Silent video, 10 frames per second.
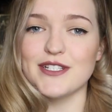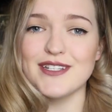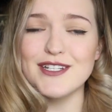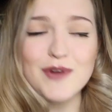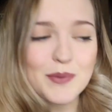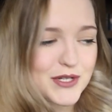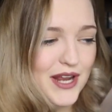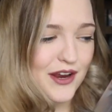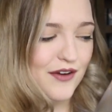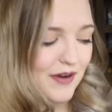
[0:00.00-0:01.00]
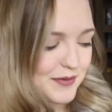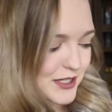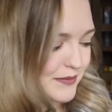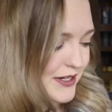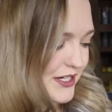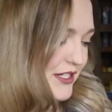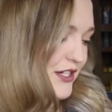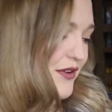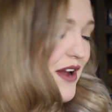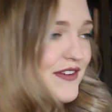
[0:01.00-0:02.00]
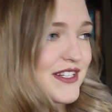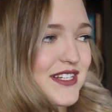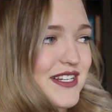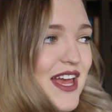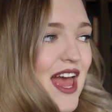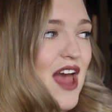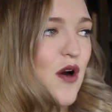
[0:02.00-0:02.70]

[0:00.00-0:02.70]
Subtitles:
is Disruption and Corruption by Jessica Shervington,